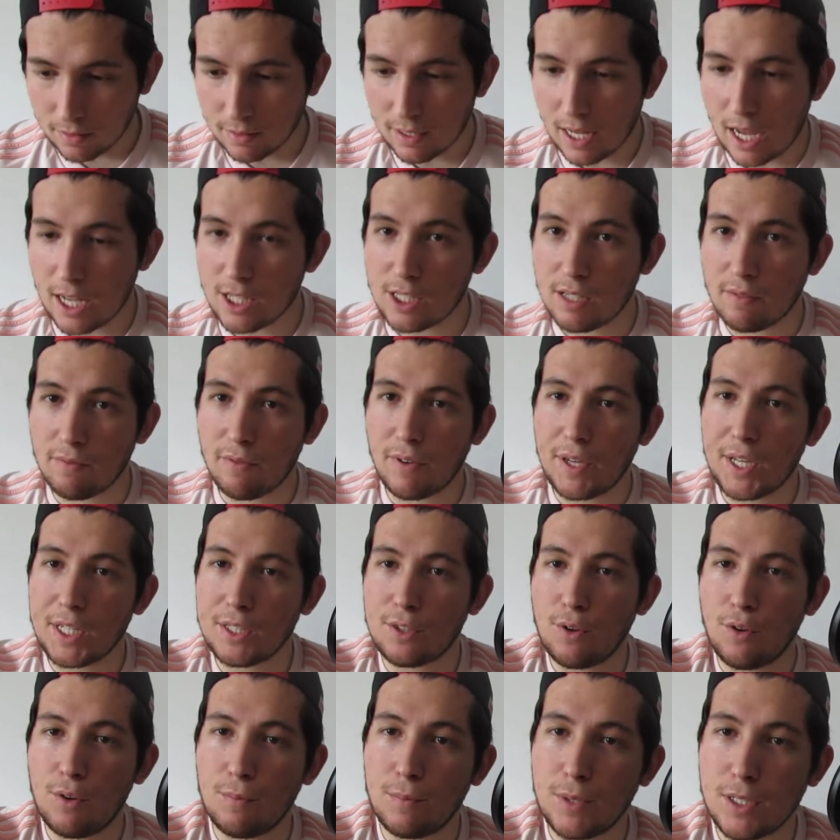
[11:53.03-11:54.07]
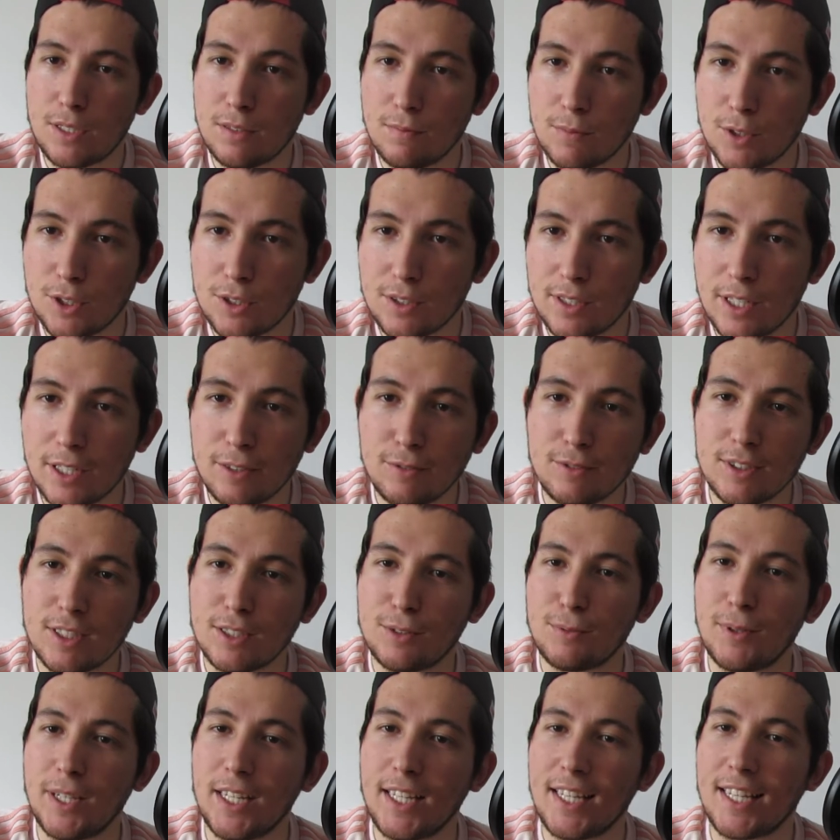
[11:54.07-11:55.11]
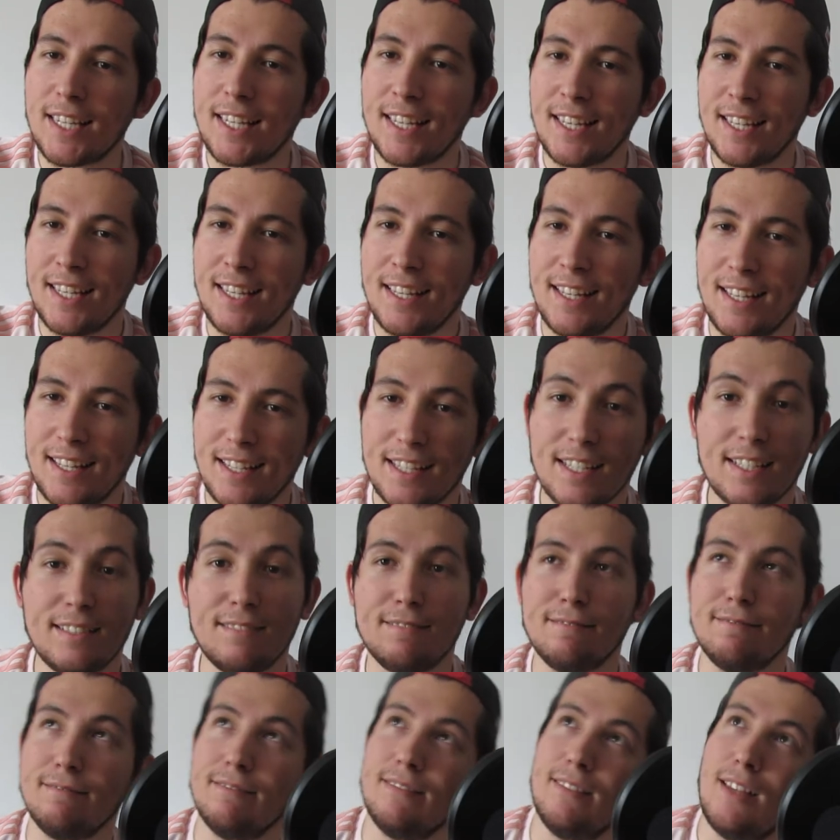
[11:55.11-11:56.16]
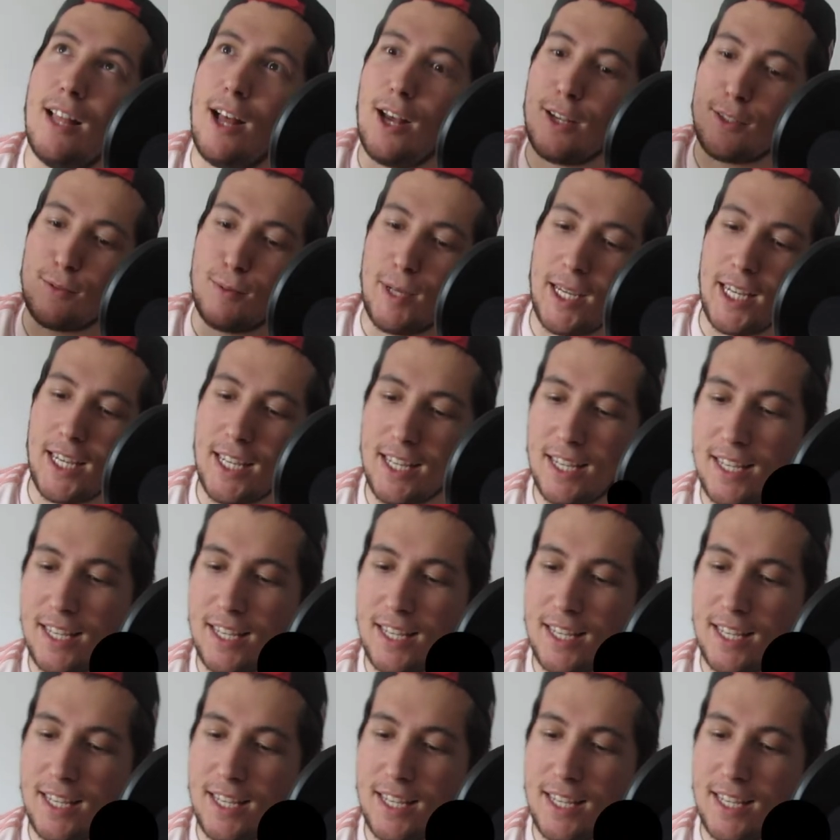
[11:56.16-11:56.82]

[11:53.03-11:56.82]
H M V are doing me some good deals this week and last week.